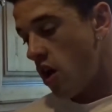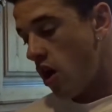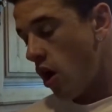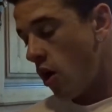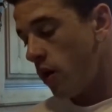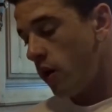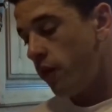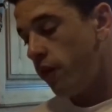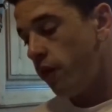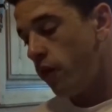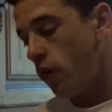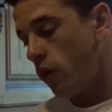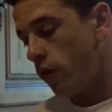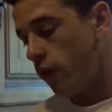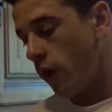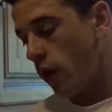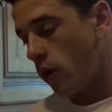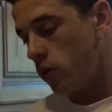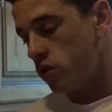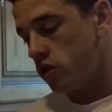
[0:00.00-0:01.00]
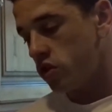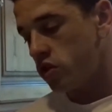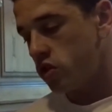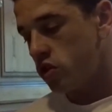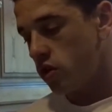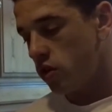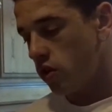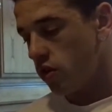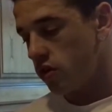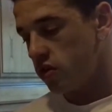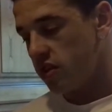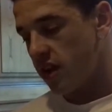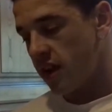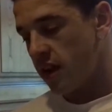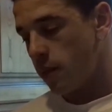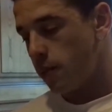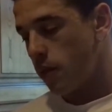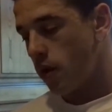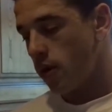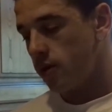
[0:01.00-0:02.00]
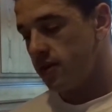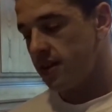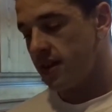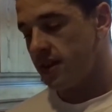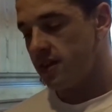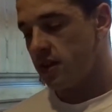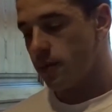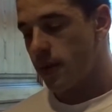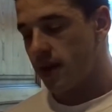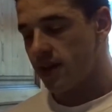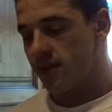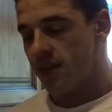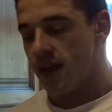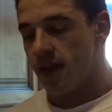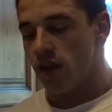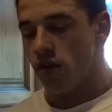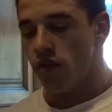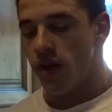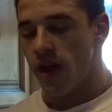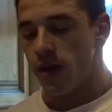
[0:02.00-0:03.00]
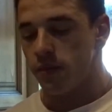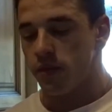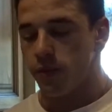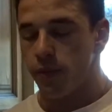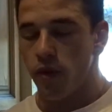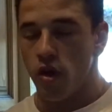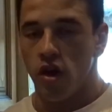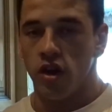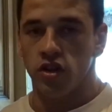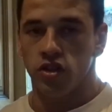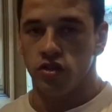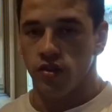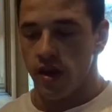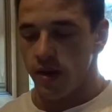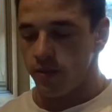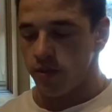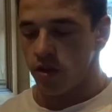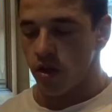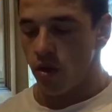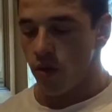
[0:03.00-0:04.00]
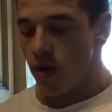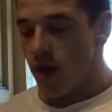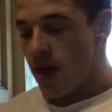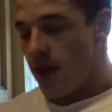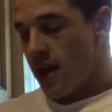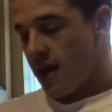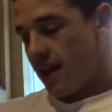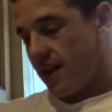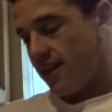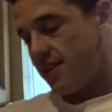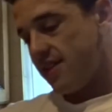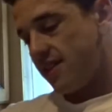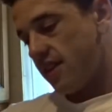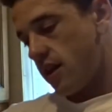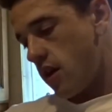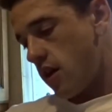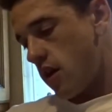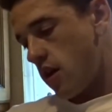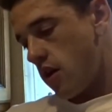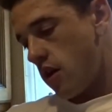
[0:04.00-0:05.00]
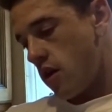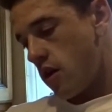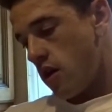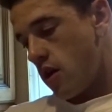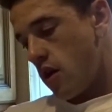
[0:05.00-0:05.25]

Only 4 of those are sugars, and the protein is about 10 grams per 100 grams. So this is a